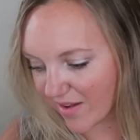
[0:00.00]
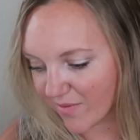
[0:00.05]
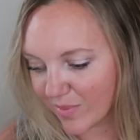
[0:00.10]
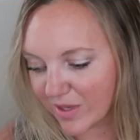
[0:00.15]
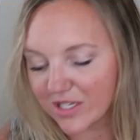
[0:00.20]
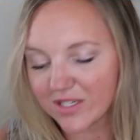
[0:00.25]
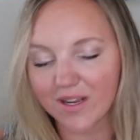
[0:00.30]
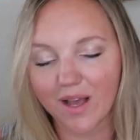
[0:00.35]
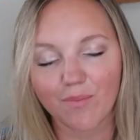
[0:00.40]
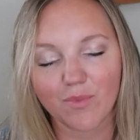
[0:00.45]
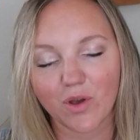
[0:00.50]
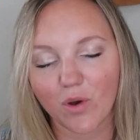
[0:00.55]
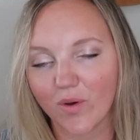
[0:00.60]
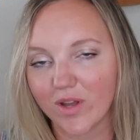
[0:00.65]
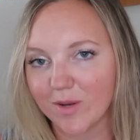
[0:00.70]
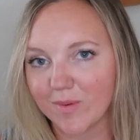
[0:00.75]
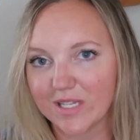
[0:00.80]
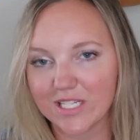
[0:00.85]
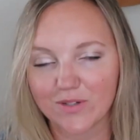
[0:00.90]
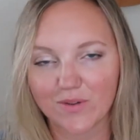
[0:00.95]
I've been, I'm
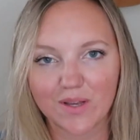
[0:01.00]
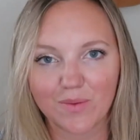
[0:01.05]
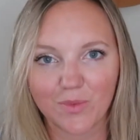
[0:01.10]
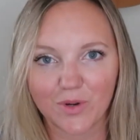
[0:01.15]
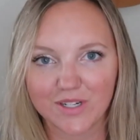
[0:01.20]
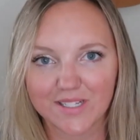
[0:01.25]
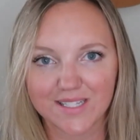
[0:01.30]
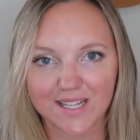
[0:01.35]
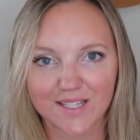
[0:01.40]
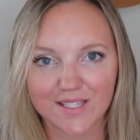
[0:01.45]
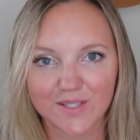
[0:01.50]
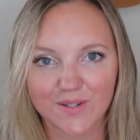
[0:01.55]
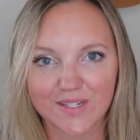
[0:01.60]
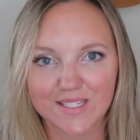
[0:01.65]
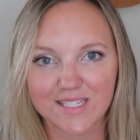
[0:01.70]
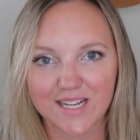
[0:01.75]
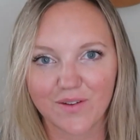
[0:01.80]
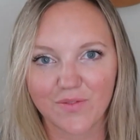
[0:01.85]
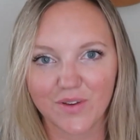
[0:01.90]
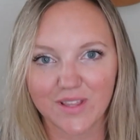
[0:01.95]
going to be doing more
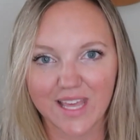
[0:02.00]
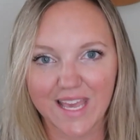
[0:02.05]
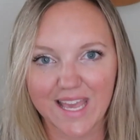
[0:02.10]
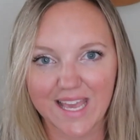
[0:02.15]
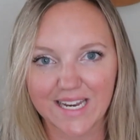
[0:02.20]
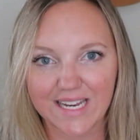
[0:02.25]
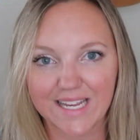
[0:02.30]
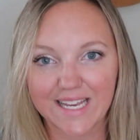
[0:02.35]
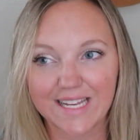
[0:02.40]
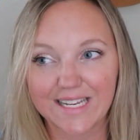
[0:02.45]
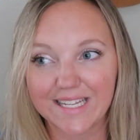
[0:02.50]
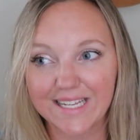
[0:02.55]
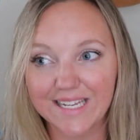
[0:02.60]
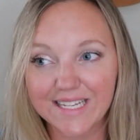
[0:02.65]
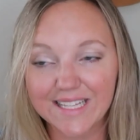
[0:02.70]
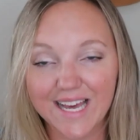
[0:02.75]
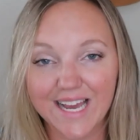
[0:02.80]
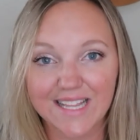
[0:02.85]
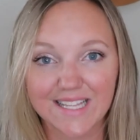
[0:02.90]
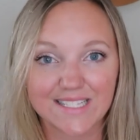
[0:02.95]
sensory stuff with Annie and
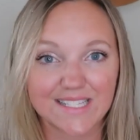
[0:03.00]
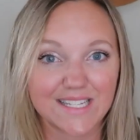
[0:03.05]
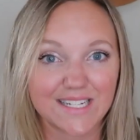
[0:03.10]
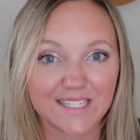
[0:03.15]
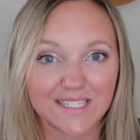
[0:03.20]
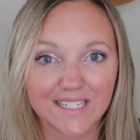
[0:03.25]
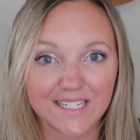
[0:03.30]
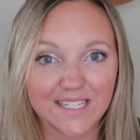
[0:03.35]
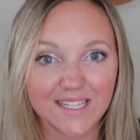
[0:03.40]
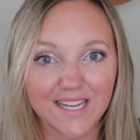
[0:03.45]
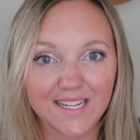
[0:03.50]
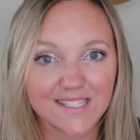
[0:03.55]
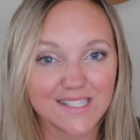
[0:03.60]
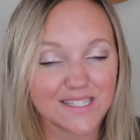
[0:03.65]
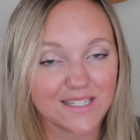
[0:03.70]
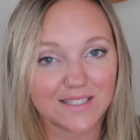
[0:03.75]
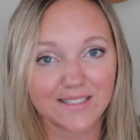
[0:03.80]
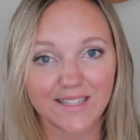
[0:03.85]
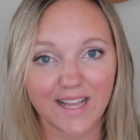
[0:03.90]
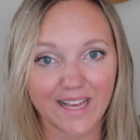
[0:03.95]
Eli this year. Eli
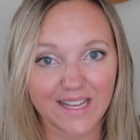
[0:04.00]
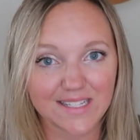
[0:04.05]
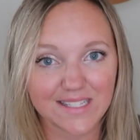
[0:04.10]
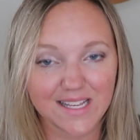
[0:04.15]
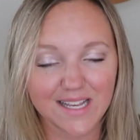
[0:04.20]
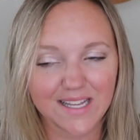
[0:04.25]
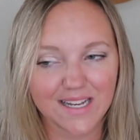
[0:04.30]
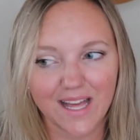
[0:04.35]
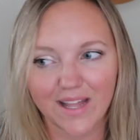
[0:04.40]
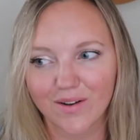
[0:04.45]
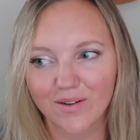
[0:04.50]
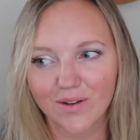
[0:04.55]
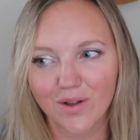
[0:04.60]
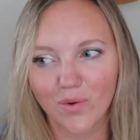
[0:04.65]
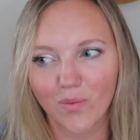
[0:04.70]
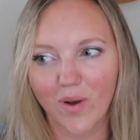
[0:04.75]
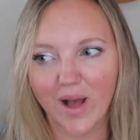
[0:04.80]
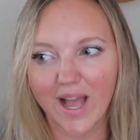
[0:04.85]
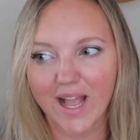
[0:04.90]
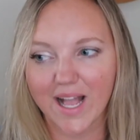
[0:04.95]
still likes it, and I don't
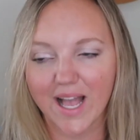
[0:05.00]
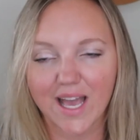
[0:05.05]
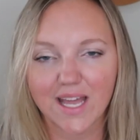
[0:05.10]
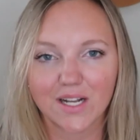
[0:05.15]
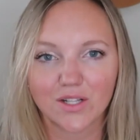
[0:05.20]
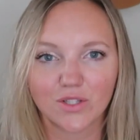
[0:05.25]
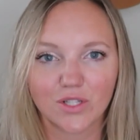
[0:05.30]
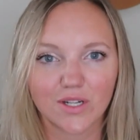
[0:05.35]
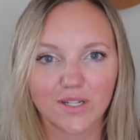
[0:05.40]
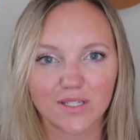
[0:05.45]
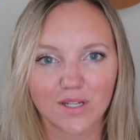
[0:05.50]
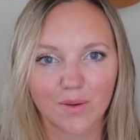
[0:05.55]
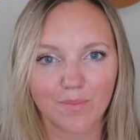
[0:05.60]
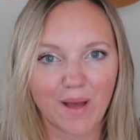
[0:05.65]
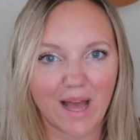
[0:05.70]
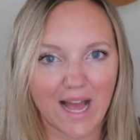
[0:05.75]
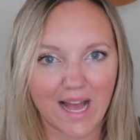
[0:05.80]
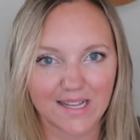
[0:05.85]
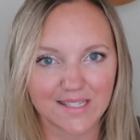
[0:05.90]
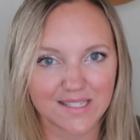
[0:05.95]
know why. I kind of looked
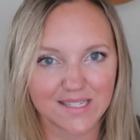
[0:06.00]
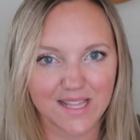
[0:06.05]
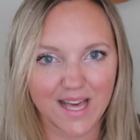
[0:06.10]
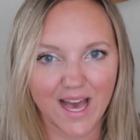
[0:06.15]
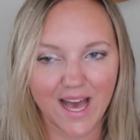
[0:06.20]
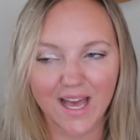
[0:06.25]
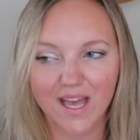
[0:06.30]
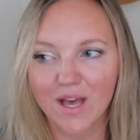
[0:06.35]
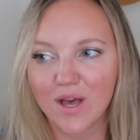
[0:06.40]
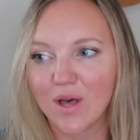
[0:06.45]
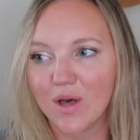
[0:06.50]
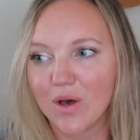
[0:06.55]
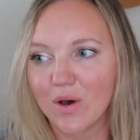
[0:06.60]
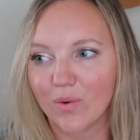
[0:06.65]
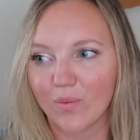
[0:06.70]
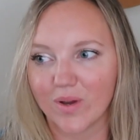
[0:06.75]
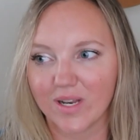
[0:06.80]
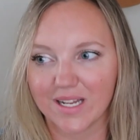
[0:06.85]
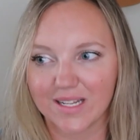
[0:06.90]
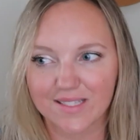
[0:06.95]
past that
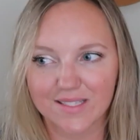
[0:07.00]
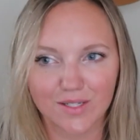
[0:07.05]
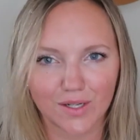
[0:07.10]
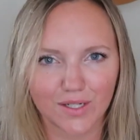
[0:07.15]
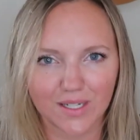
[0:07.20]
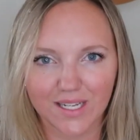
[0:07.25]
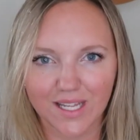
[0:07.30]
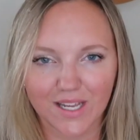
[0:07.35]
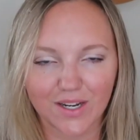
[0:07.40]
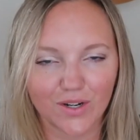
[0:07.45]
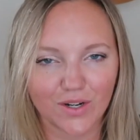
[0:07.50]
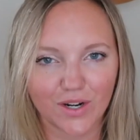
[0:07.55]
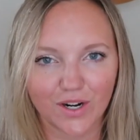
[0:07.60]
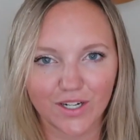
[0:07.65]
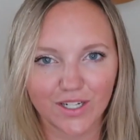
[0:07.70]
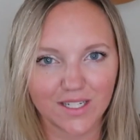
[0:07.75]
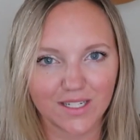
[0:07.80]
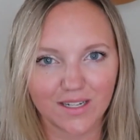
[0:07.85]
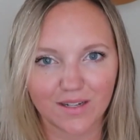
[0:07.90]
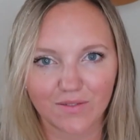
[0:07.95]
when he started
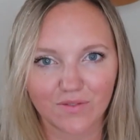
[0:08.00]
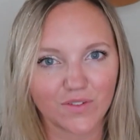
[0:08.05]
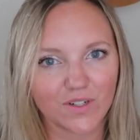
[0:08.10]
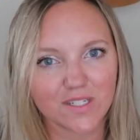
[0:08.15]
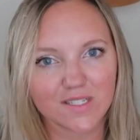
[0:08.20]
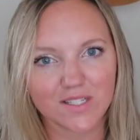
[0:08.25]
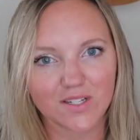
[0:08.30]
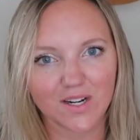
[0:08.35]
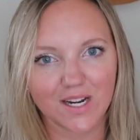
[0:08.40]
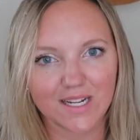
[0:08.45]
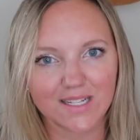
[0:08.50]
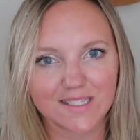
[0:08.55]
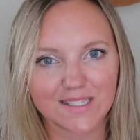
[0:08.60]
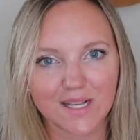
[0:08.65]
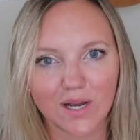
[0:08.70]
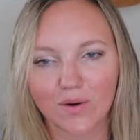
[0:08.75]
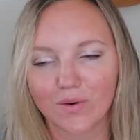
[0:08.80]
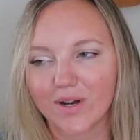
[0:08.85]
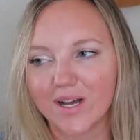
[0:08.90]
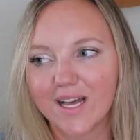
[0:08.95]
kindergarten and first grade.
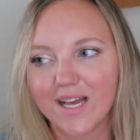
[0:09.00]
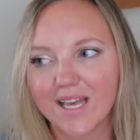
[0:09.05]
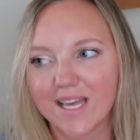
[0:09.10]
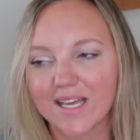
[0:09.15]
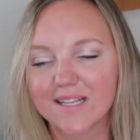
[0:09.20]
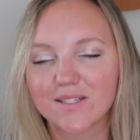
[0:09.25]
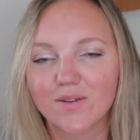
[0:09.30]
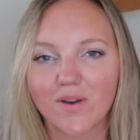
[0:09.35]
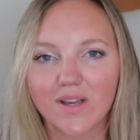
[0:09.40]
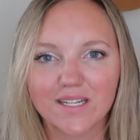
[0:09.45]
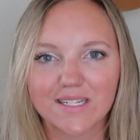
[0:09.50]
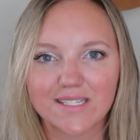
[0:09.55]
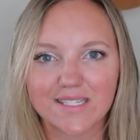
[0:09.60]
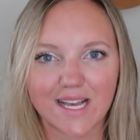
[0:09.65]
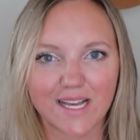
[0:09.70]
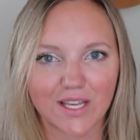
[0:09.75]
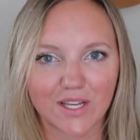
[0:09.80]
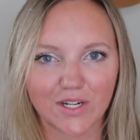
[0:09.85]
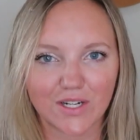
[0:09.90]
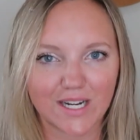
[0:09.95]
So he's going into
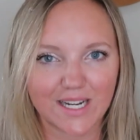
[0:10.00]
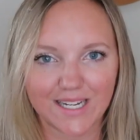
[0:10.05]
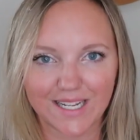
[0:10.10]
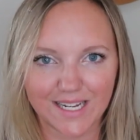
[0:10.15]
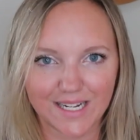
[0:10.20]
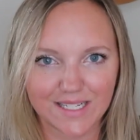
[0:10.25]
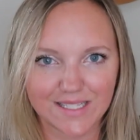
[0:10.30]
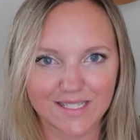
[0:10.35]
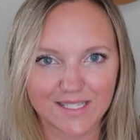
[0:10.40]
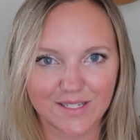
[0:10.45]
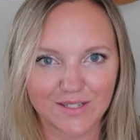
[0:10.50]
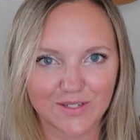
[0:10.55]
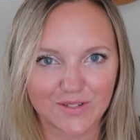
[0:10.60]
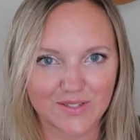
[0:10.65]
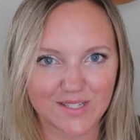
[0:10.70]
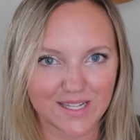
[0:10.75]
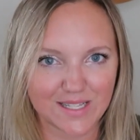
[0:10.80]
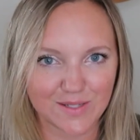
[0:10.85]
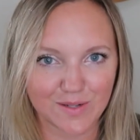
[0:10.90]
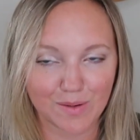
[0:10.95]
second grade. He can still
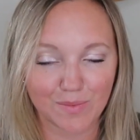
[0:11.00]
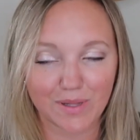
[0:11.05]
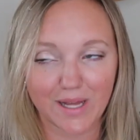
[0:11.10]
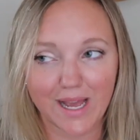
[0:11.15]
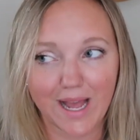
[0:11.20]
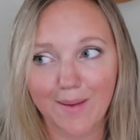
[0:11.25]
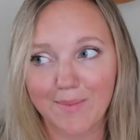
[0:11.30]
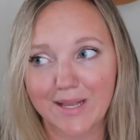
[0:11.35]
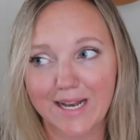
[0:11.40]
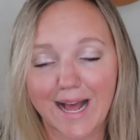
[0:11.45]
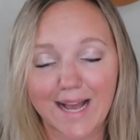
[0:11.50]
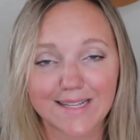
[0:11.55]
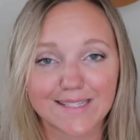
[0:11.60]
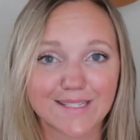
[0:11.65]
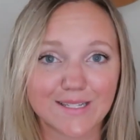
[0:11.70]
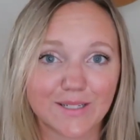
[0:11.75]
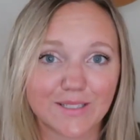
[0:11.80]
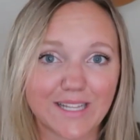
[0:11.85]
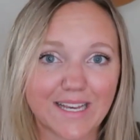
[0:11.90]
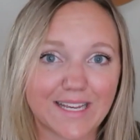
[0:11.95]
do sensory play. I mean, I
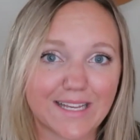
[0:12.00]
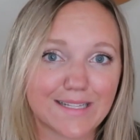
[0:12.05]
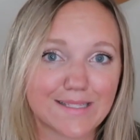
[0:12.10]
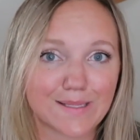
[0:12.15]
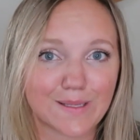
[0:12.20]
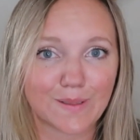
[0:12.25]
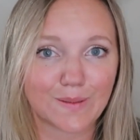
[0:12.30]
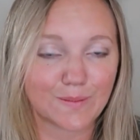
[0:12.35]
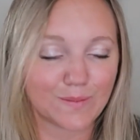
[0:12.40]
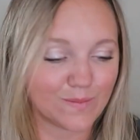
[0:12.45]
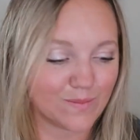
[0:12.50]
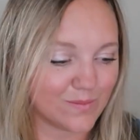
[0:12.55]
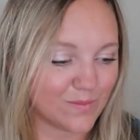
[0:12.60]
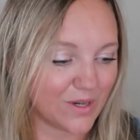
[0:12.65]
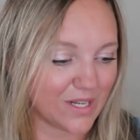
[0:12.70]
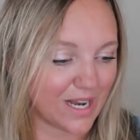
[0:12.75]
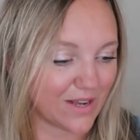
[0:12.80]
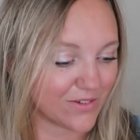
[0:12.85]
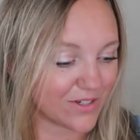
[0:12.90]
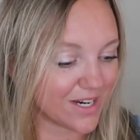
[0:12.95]
still like it, so
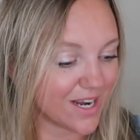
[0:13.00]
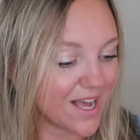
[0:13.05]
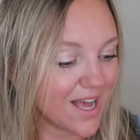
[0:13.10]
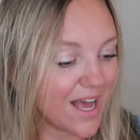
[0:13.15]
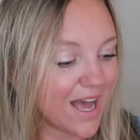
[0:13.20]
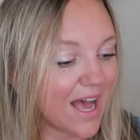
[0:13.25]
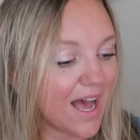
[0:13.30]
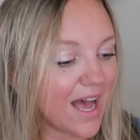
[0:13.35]
whatever.